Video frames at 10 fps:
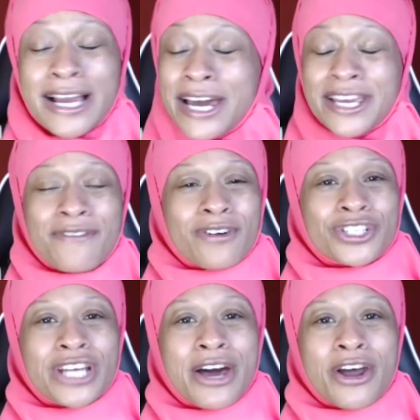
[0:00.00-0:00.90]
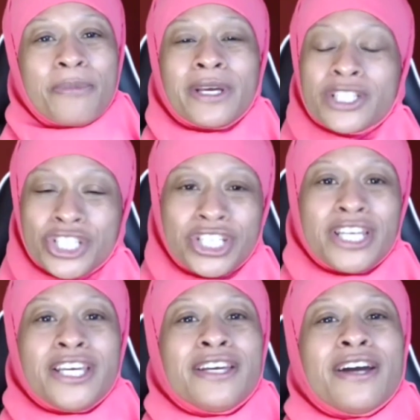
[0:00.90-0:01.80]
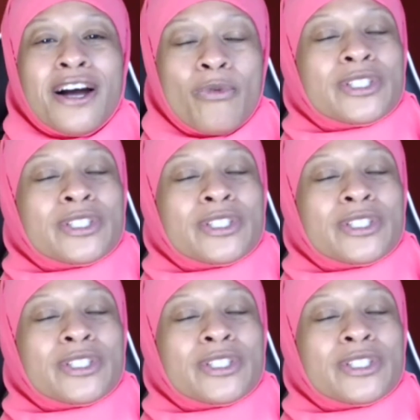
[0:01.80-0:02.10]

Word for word: I got to give her a shout out because she uh,